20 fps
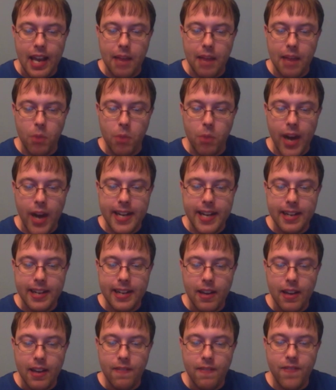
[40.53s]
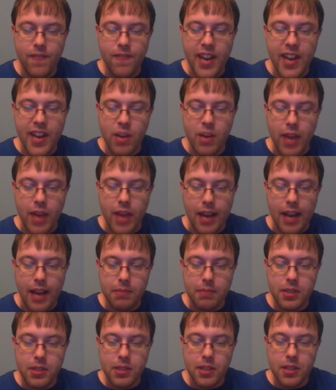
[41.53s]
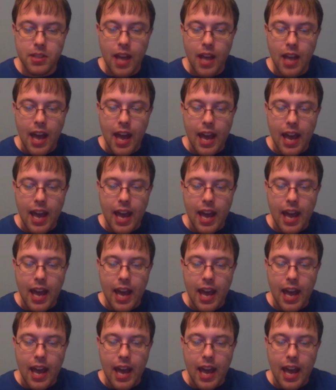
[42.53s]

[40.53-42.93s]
M-rated video games.